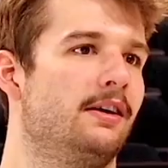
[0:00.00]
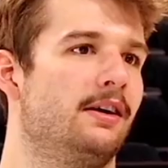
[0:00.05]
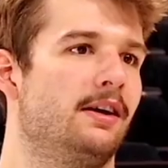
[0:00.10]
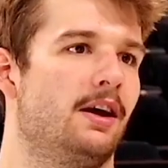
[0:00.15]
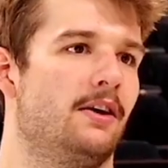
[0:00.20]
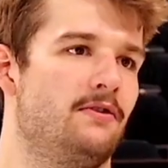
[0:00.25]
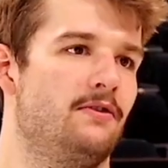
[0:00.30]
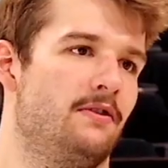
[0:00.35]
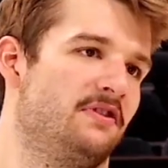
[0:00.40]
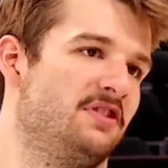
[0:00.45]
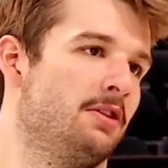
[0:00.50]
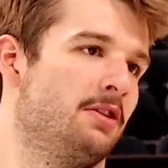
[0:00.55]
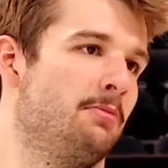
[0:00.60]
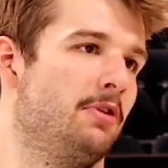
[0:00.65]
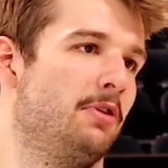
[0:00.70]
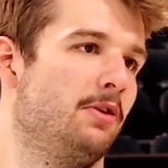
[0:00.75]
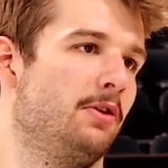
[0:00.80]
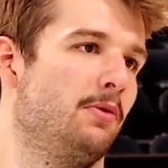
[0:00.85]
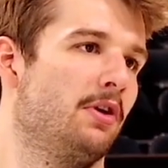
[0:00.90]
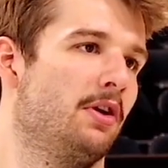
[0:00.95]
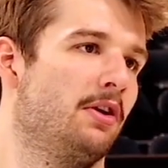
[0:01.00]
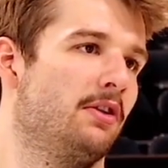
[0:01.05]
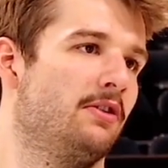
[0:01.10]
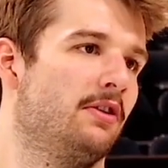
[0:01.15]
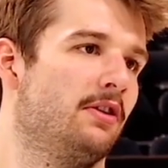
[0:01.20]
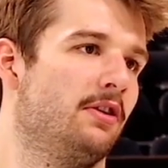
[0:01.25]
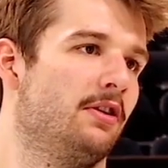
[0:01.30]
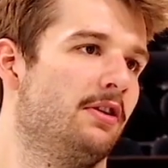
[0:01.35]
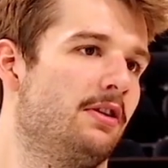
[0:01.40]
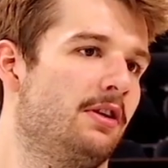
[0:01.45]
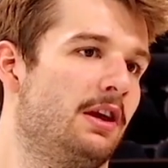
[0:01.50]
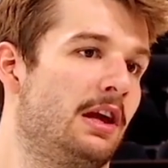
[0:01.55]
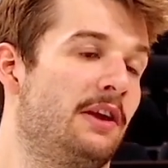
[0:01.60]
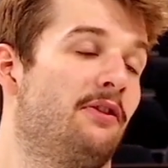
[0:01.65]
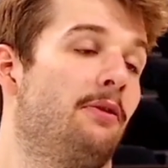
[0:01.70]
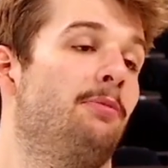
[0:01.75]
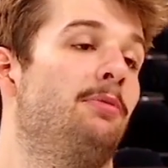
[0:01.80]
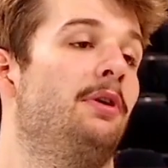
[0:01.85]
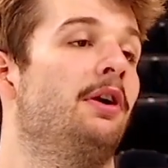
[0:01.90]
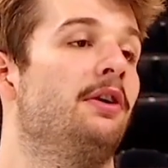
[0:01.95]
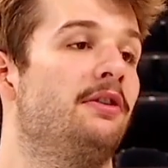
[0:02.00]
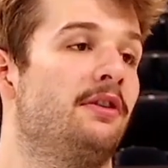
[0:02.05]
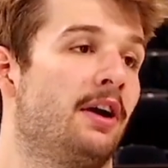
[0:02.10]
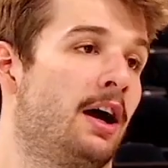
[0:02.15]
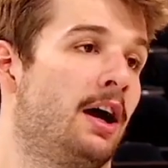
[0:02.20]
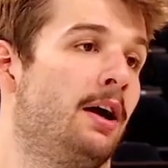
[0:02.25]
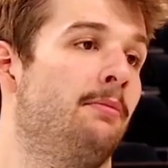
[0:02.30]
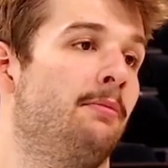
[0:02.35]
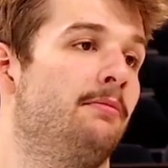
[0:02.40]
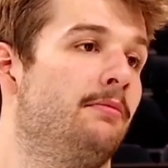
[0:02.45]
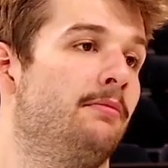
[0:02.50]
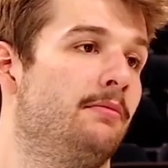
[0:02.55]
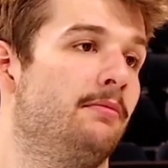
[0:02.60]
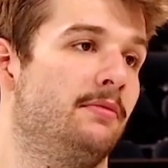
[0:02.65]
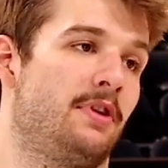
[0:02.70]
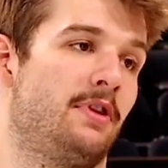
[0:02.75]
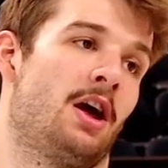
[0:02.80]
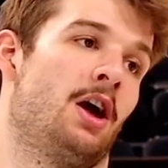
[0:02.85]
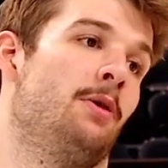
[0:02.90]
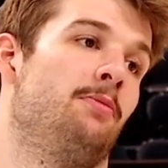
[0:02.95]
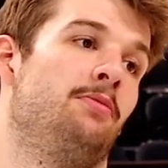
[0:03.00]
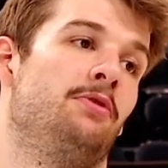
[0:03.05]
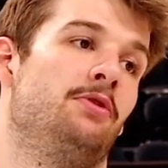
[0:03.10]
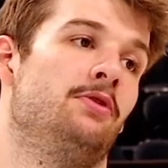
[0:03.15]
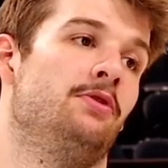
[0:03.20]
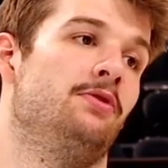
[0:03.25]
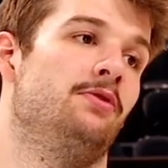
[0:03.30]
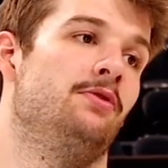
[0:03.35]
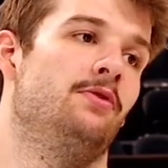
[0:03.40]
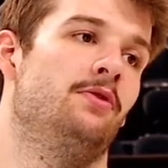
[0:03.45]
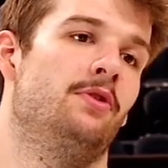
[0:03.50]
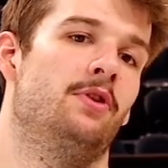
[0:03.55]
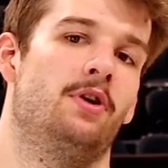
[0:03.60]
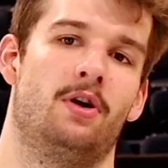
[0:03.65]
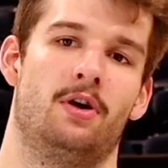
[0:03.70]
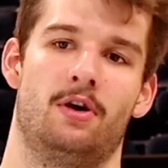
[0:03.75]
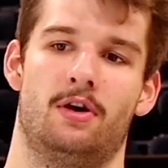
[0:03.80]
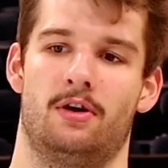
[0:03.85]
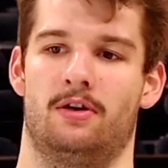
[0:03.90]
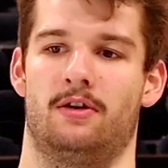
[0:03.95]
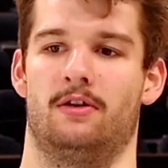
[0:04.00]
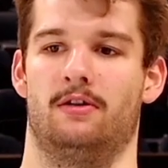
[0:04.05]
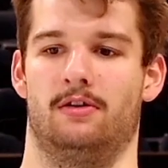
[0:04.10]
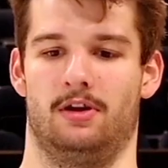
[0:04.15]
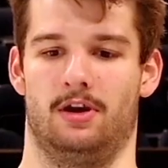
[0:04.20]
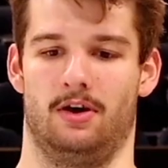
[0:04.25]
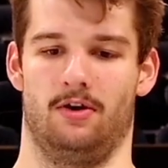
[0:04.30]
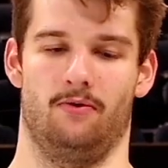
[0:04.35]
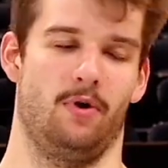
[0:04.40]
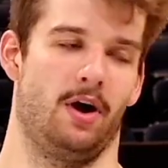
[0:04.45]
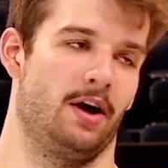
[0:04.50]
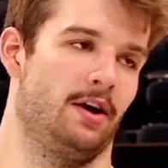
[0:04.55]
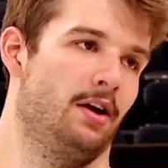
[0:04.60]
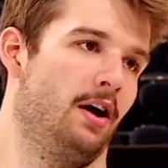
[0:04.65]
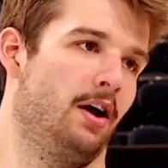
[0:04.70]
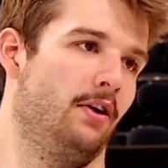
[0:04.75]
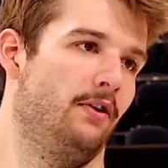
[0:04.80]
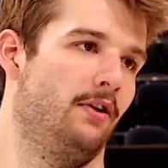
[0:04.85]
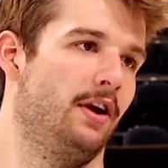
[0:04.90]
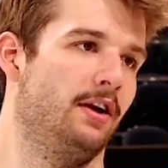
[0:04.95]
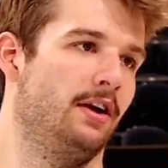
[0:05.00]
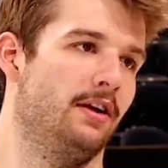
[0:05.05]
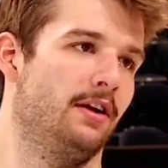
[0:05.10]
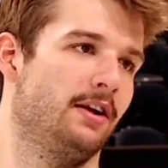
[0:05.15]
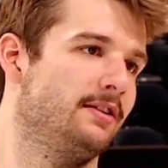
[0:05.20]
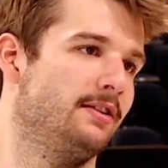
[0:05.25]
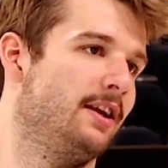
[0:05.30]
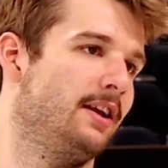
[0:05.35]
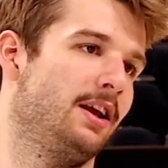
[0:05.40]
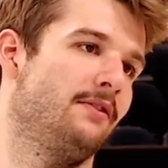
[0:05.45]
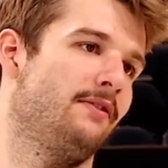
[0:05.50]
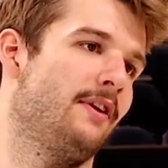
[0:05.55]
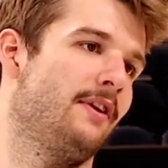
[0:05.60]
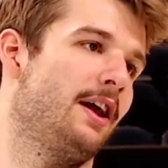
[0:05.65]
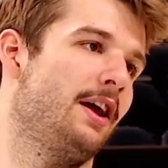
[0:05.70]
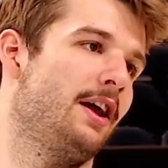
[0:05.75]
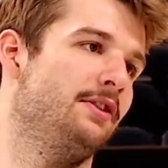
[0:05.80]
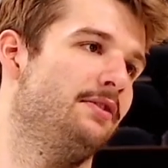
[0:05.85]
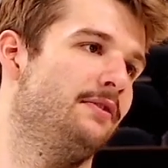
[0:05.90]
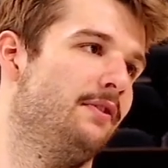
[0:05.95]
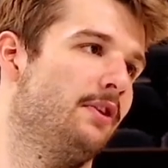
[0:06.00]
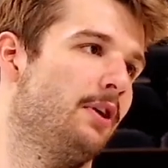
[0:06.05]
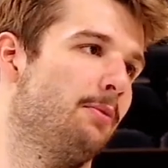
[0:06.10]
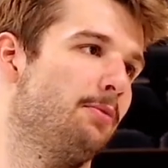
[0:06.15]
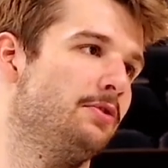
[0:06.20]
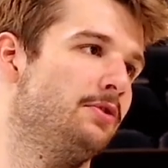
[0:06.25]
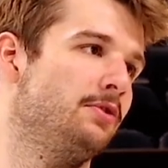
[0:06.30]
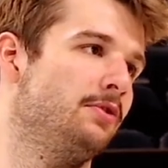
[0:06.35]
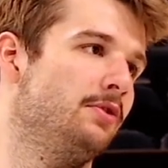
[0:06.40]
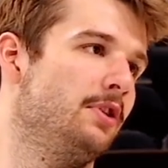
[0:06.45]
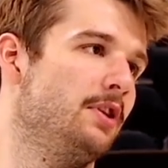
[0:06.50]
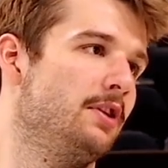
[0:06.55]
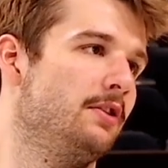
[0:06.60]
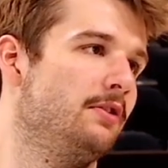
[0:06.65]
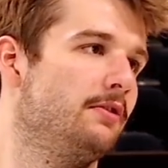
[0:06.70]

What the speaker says: If you have somebody willing to give up their time to help you, well, why not, right? Like take advantage of your opportunities.